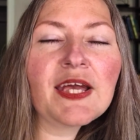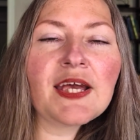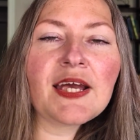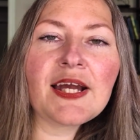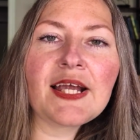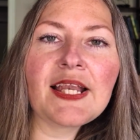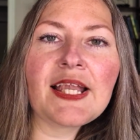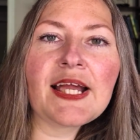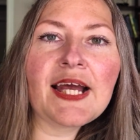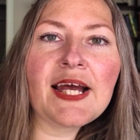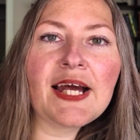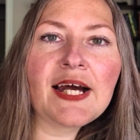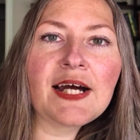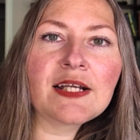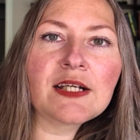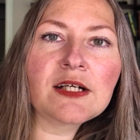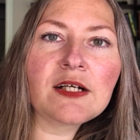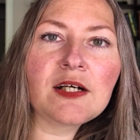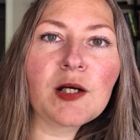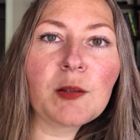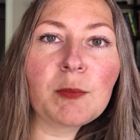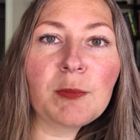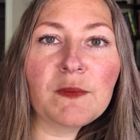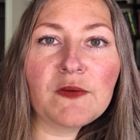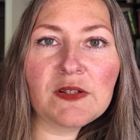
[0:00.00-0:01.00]
And I had a
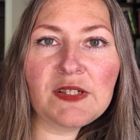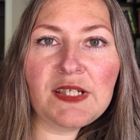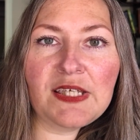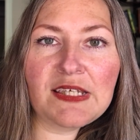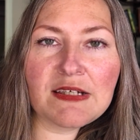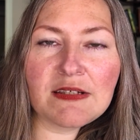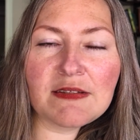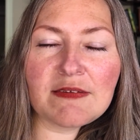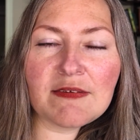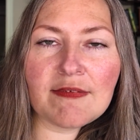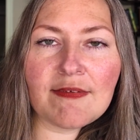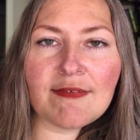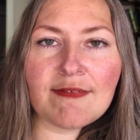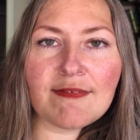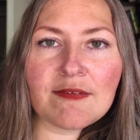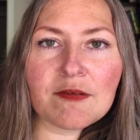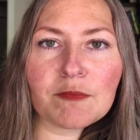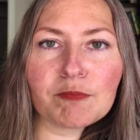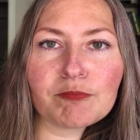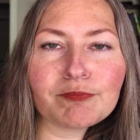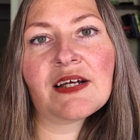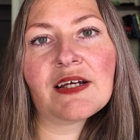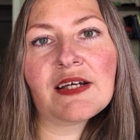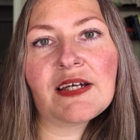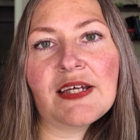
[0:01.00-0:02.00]
couple of kits,
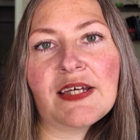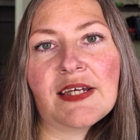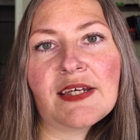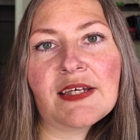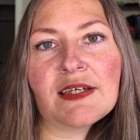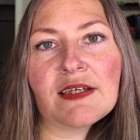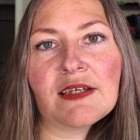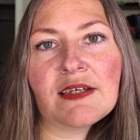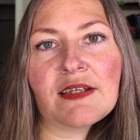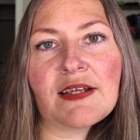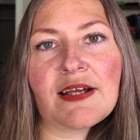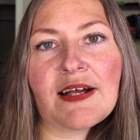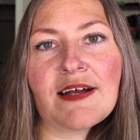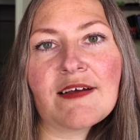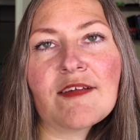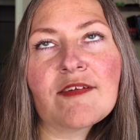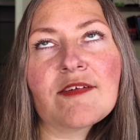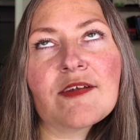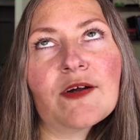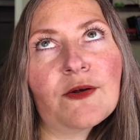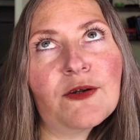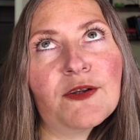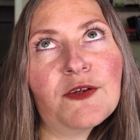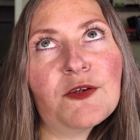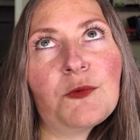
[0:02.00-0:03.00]
and I
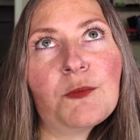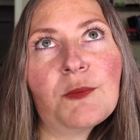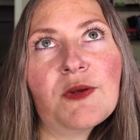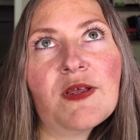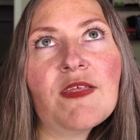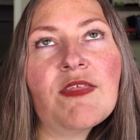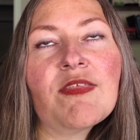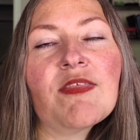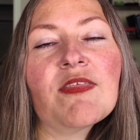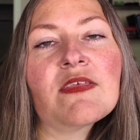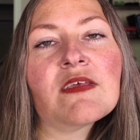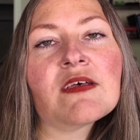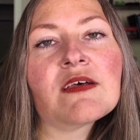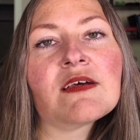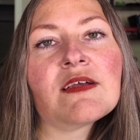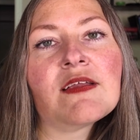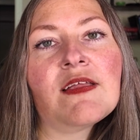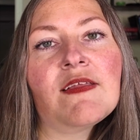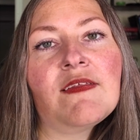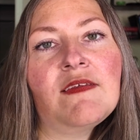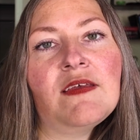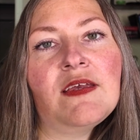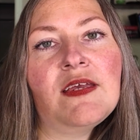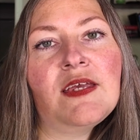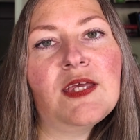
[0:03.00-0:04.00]
started with
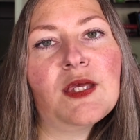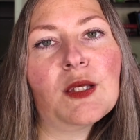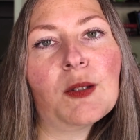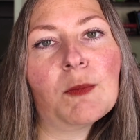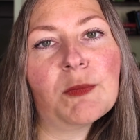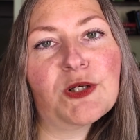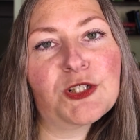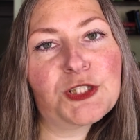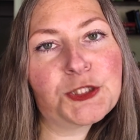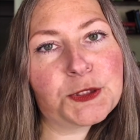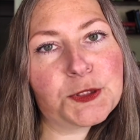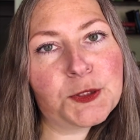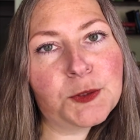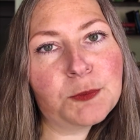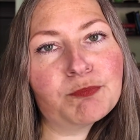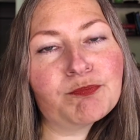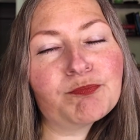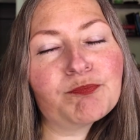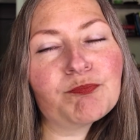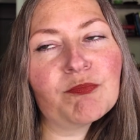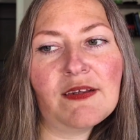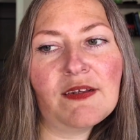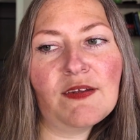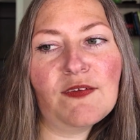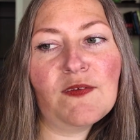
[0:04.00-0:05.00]
the mushroom,
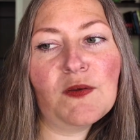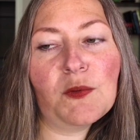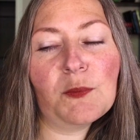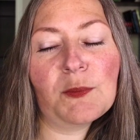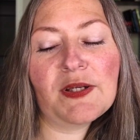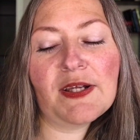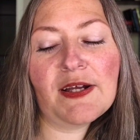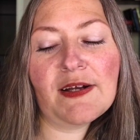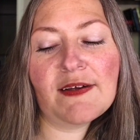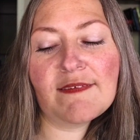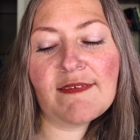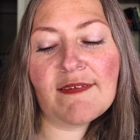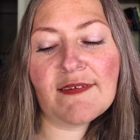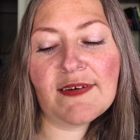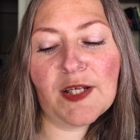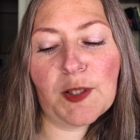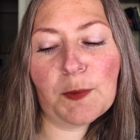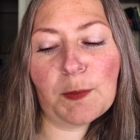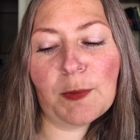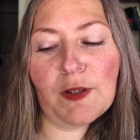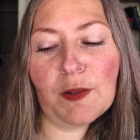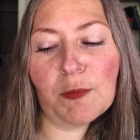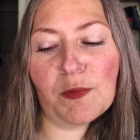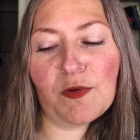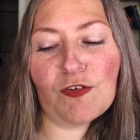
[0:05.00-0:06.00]
though in hindsight I
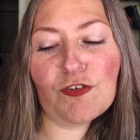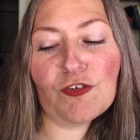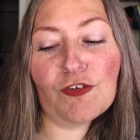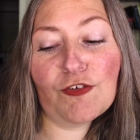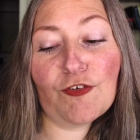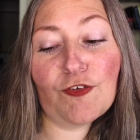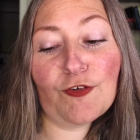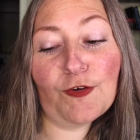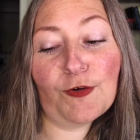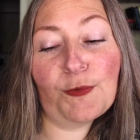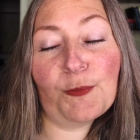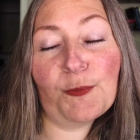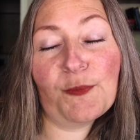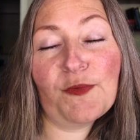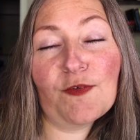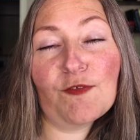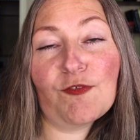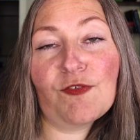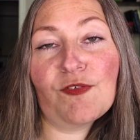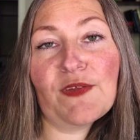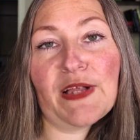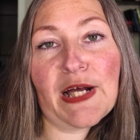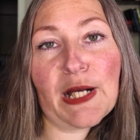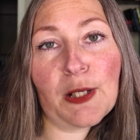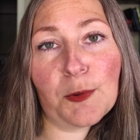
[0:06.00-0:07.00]
probably should have started with the
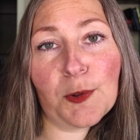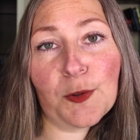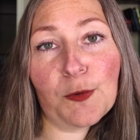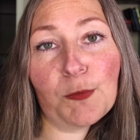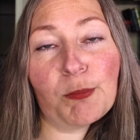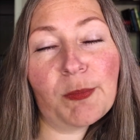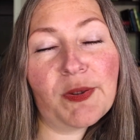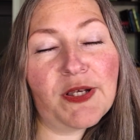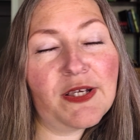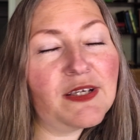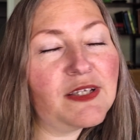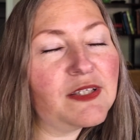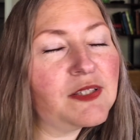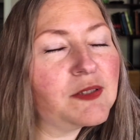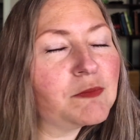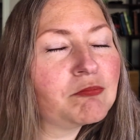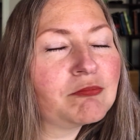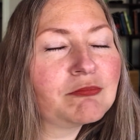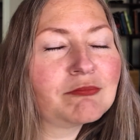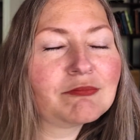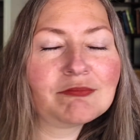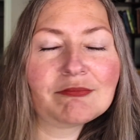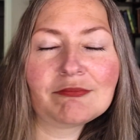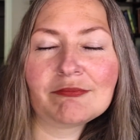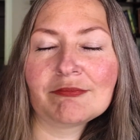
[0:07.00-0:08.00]
flower, but
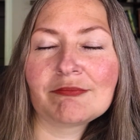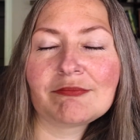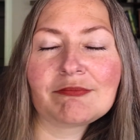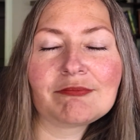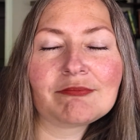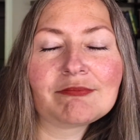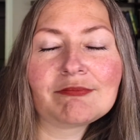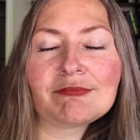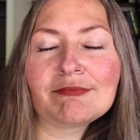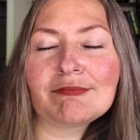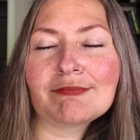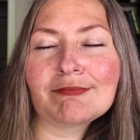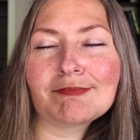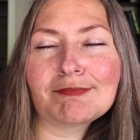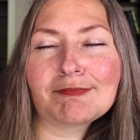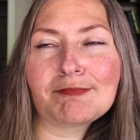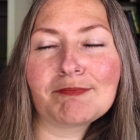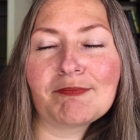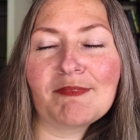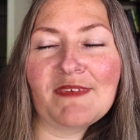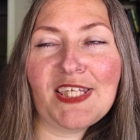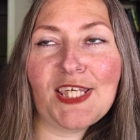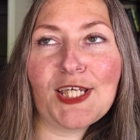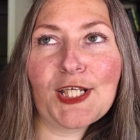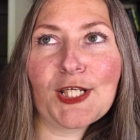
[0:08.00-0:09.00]

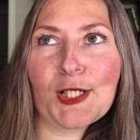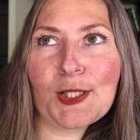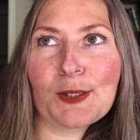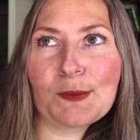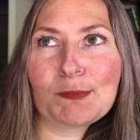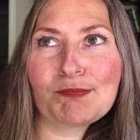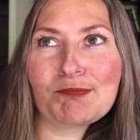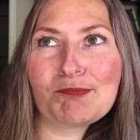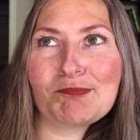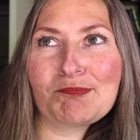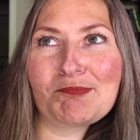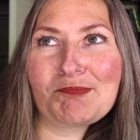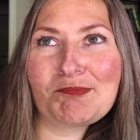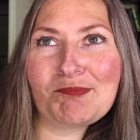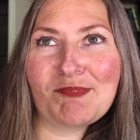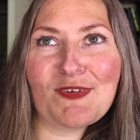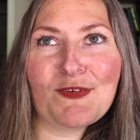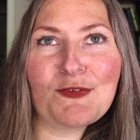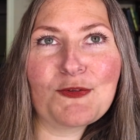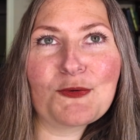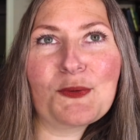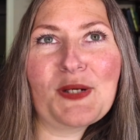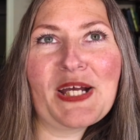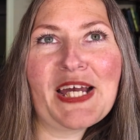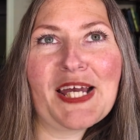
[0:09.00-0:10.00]
you know,
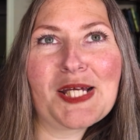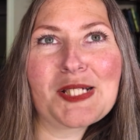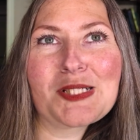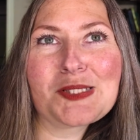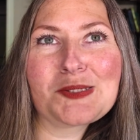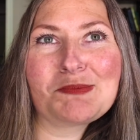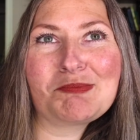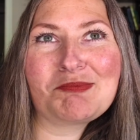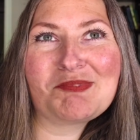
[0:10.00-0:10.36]
it's okay.